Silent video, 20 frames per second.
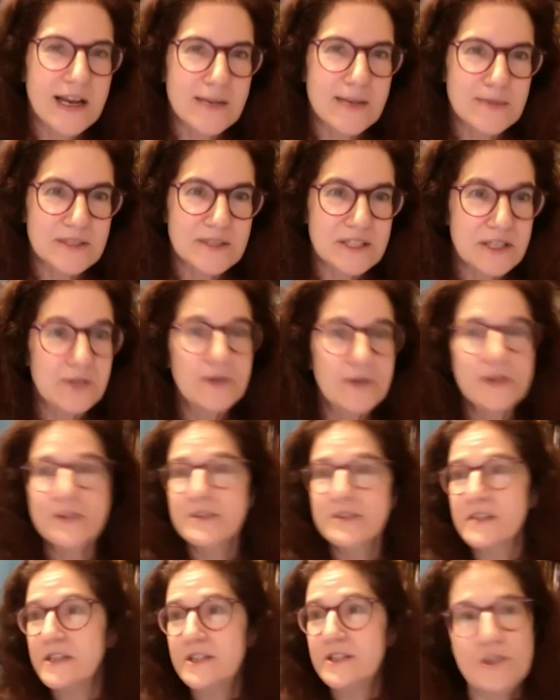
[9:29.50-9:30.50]

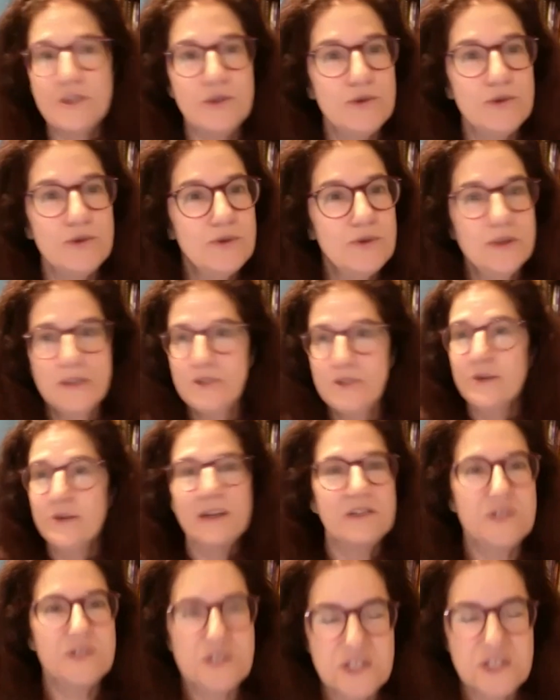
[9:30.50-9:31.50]
materials is you
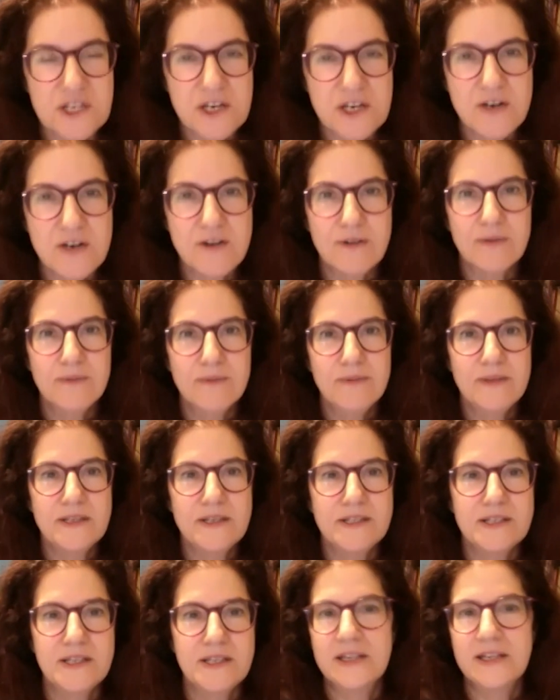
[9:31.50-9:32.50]
get to share
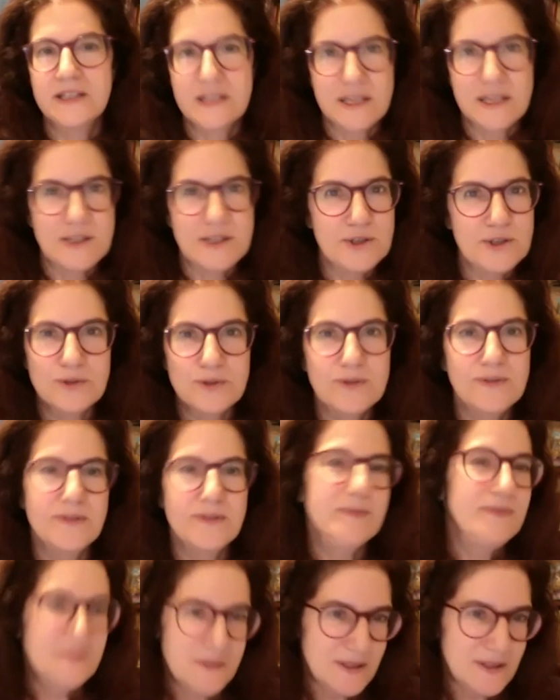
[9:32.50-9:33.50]
these things, and you
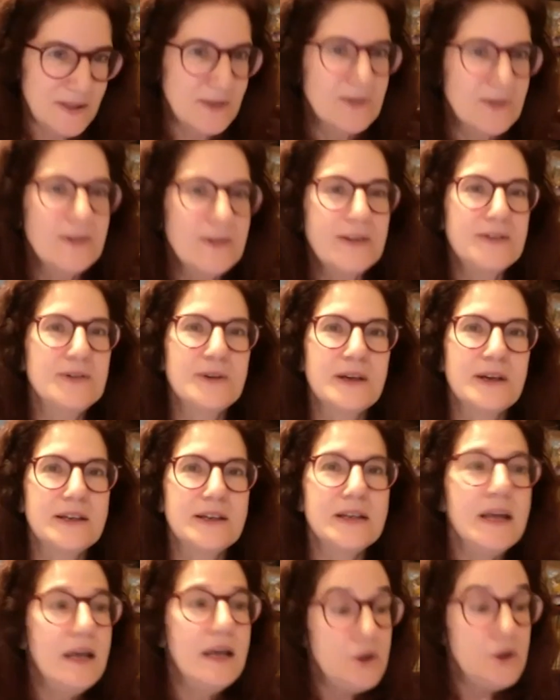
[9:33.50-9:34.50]

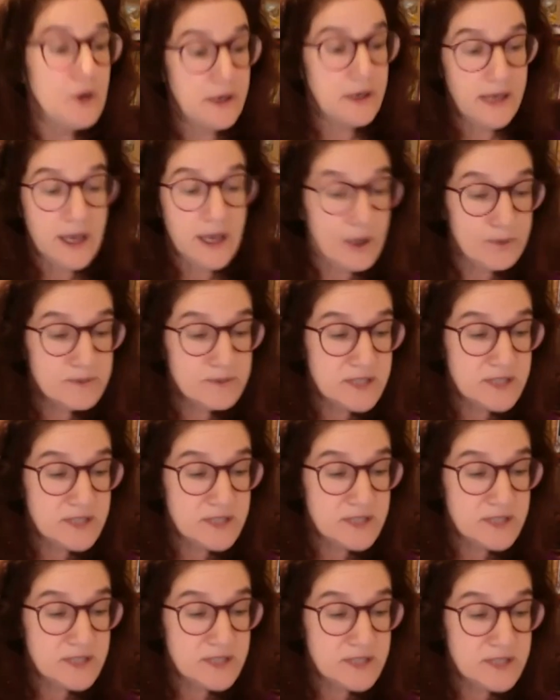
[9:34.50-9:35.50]
can help
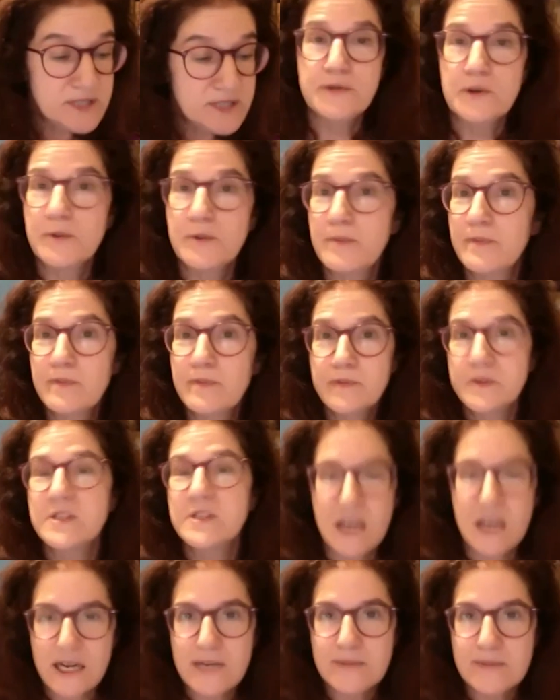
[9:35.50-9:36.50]
teachers if you're
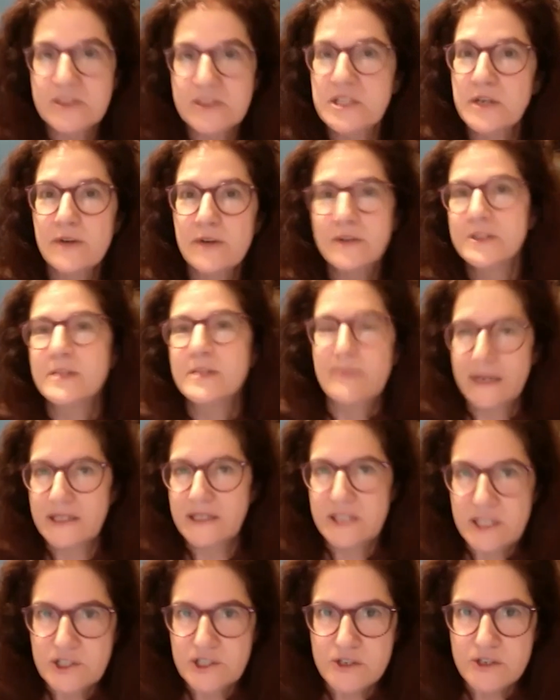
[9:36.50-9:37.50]
designing materials that make
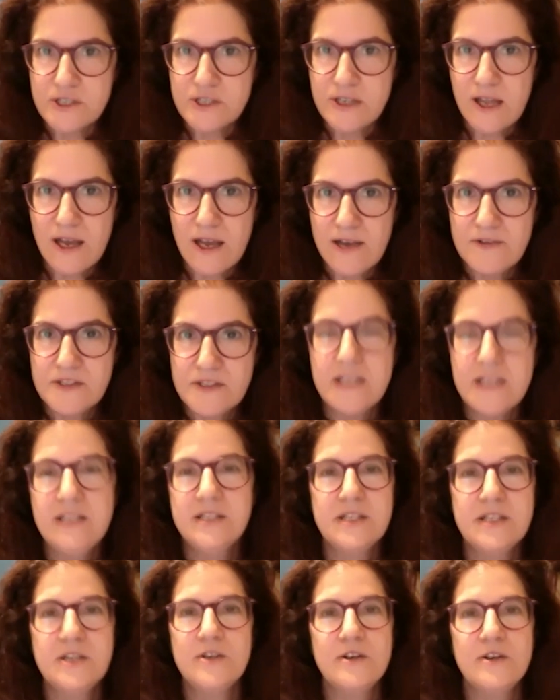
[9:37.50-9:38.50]
teachers' lives
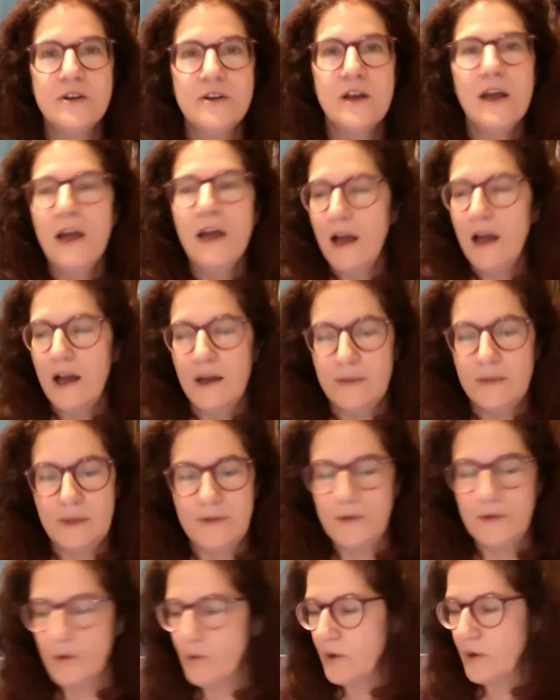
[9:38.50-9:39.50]
easier.
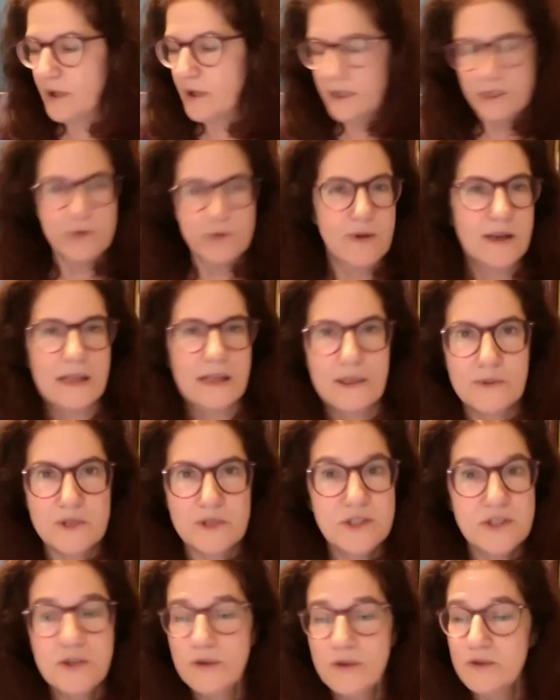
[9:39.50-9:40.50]
If you're working directly with
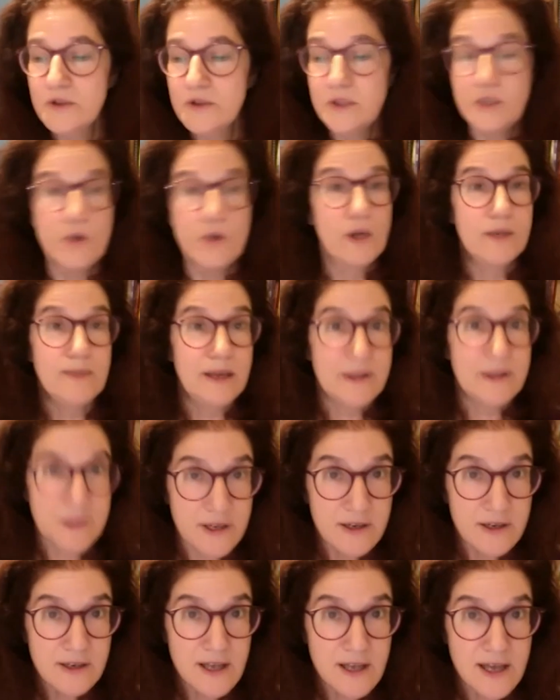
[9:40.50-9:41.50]
students, you can make
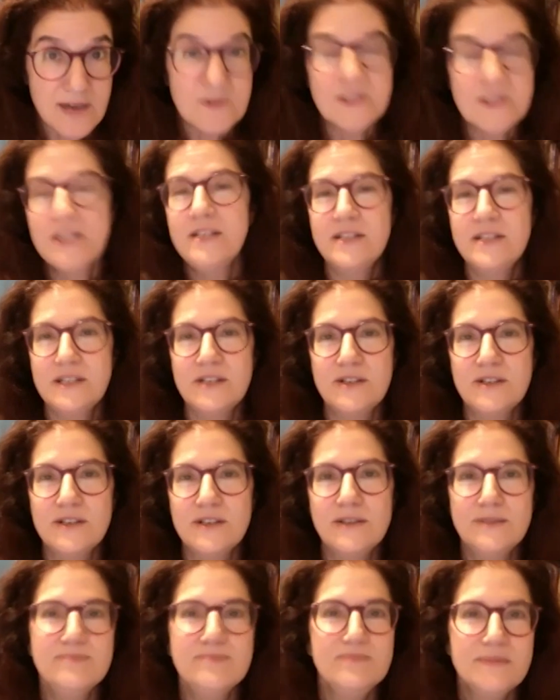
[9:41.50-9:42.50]
their lives
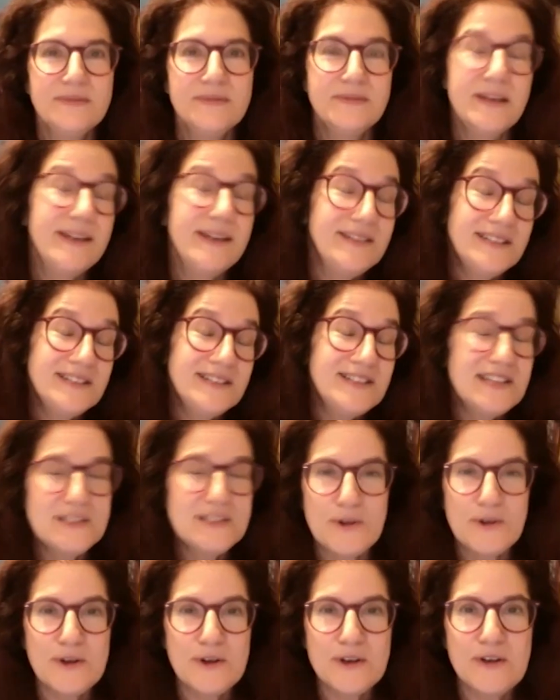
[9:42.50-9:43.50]
easier. And
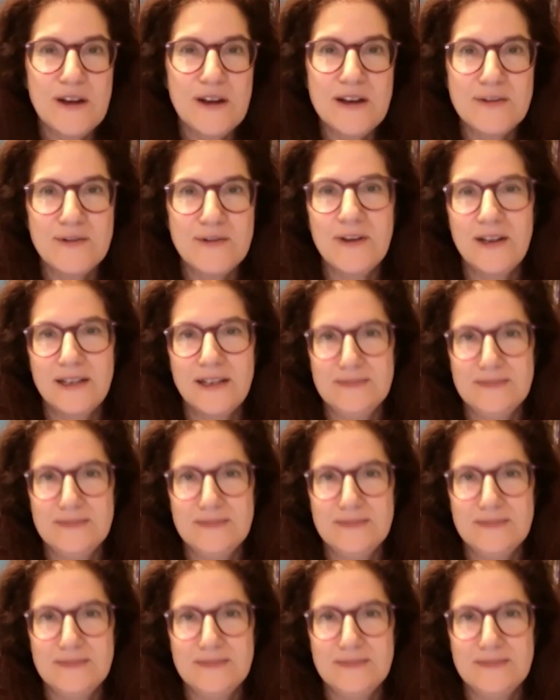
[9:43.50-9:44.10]
that's very gratifying.